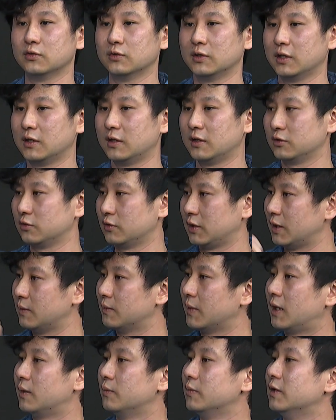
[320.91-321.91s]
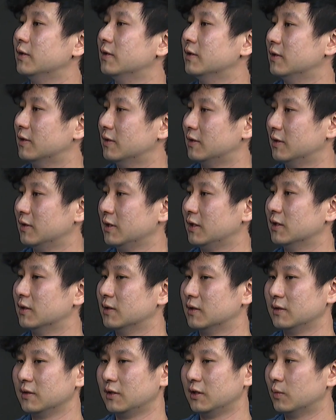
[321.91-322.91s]
to the imam in
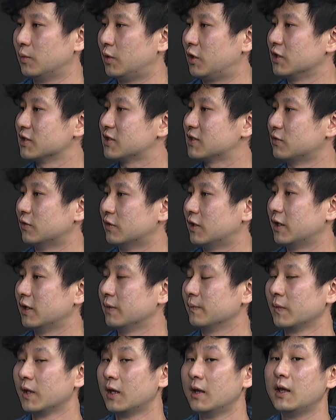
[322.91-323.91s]
the mosque, right?